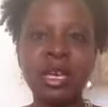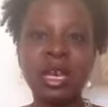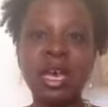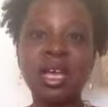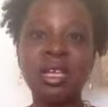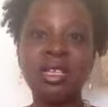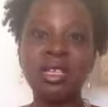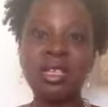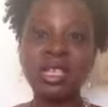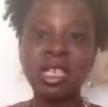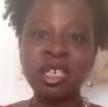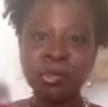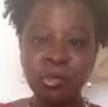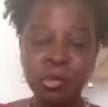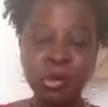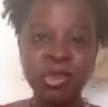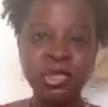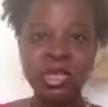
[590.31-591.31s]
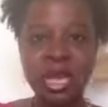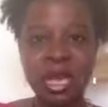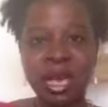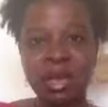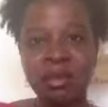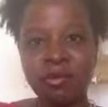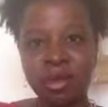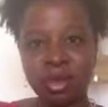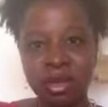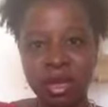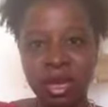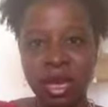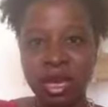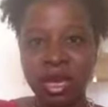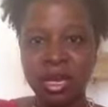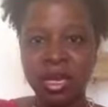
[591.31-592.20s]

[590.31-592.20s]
a deeper dive in God.